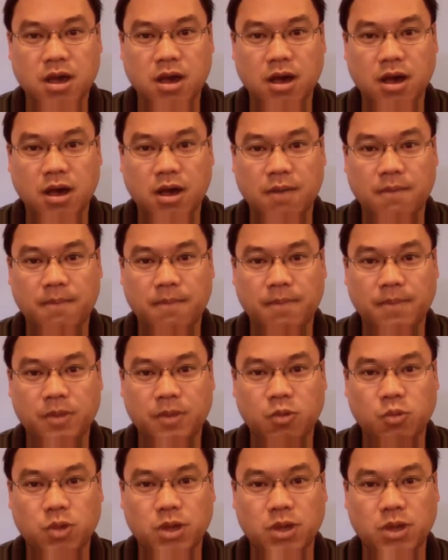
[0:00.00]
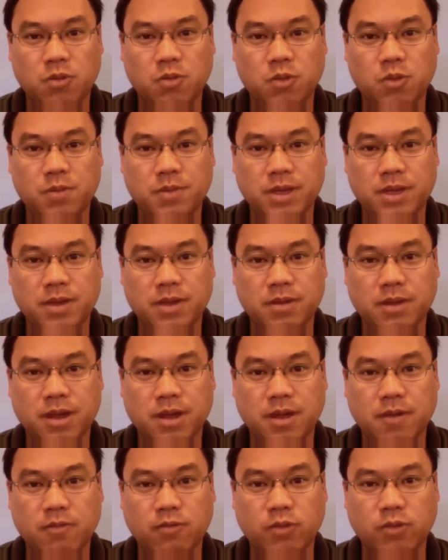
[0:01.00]
um, we will be
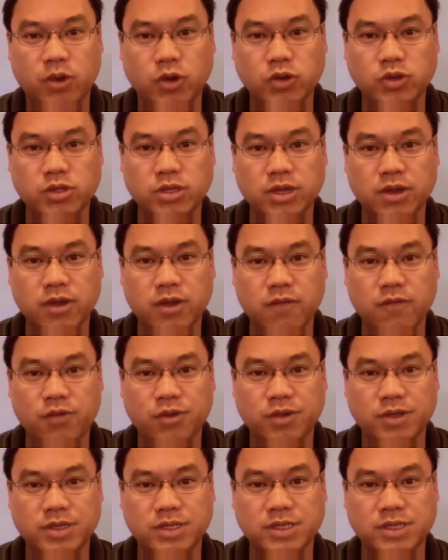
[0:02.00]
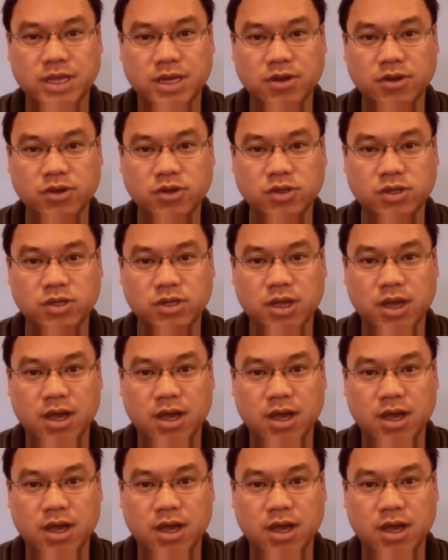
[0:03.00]
uh, rehearsing for the singers.